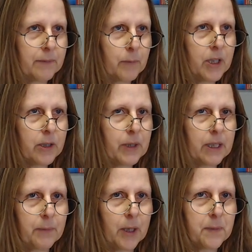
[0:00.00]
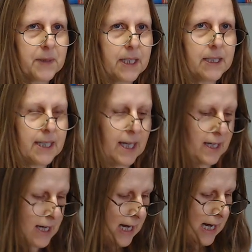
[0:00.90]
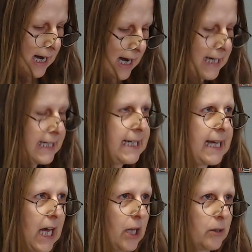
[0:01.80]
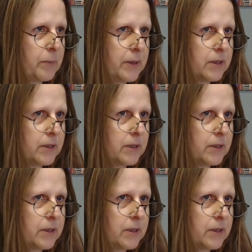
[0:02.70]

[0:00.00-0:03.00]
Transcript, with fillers: one of the wicked popes, and said, I need help